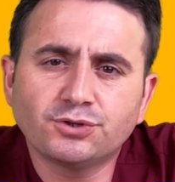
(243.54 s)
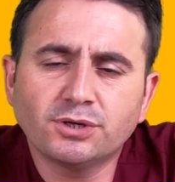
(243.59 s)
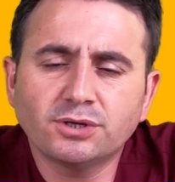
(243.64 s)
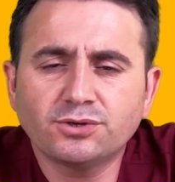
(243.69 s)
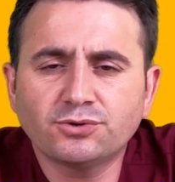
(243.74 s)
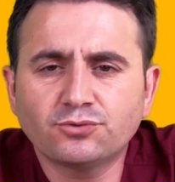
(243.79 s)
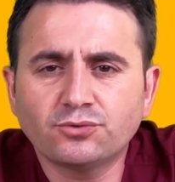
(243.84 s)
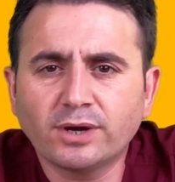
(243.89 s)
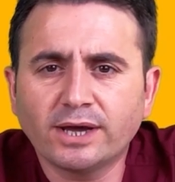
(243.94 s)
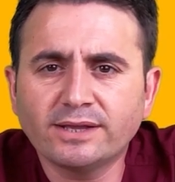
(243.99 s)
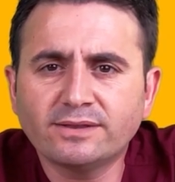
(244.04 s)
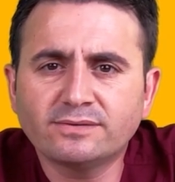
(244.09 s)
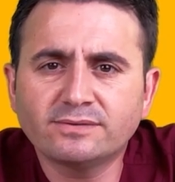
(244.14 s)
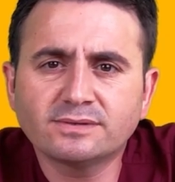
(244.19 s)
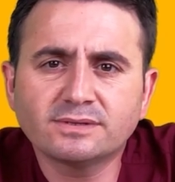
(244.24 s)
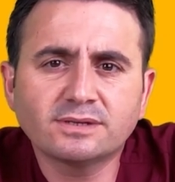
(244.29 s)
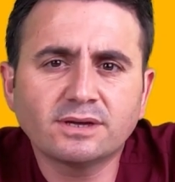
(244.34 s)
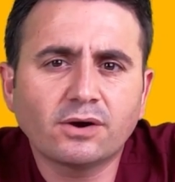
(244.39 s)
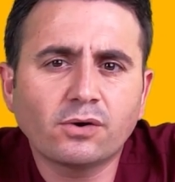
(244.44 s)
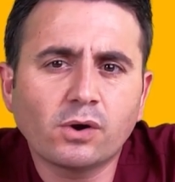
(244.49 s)
The rate
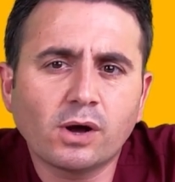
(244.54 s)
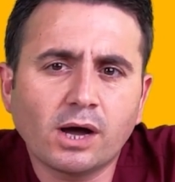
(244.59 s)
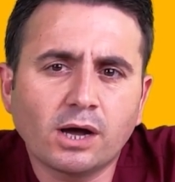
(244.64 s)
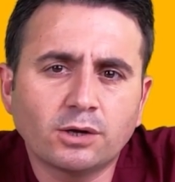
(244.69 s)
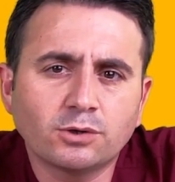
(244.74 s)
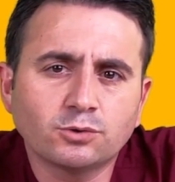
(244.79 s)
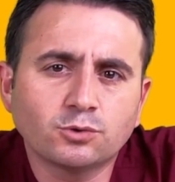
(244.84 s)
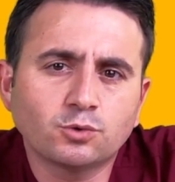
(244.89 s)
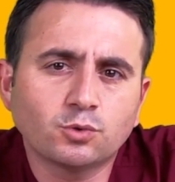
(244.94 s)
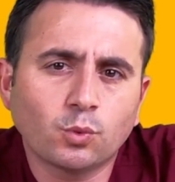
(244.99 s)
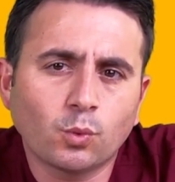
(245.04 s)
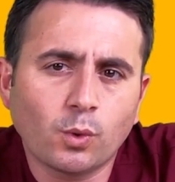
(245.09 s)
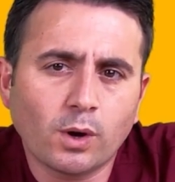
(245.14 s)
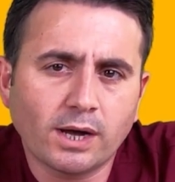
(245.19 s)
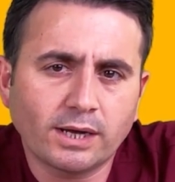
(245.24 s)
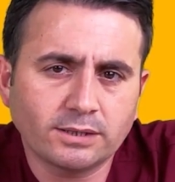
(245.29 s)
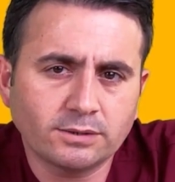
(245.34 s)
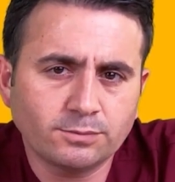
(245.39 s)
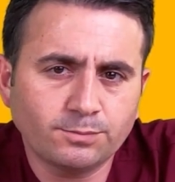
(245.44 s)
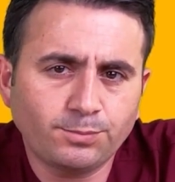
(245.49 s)
is around
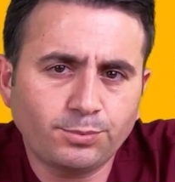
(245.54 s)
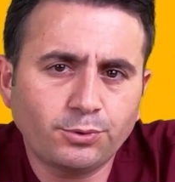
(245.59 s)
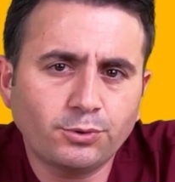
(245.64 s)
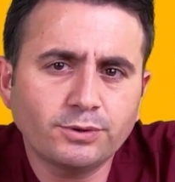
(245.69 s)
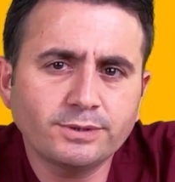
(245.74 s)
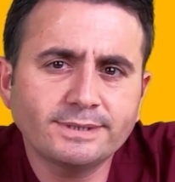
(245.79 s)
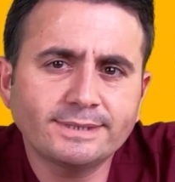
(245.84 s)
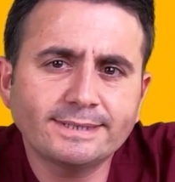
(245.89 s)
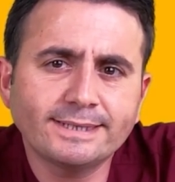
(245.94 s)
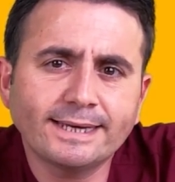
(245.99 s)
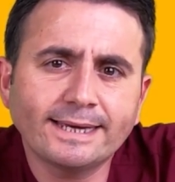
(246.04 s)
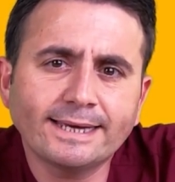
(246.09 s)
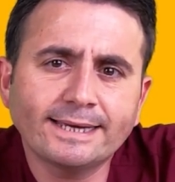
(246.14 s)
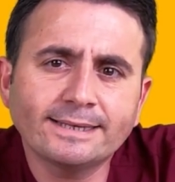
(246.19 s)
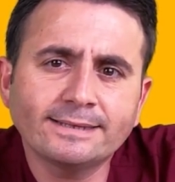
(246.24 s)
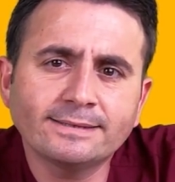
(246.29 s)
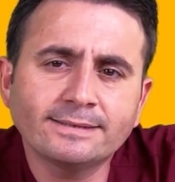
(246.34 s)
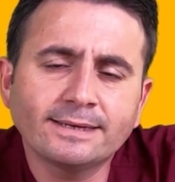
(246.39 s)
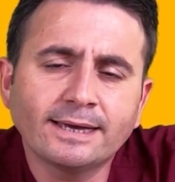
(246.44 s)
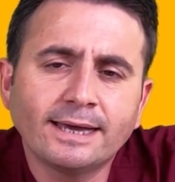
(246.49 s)

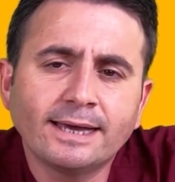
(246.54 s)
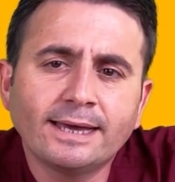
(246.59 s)
1%,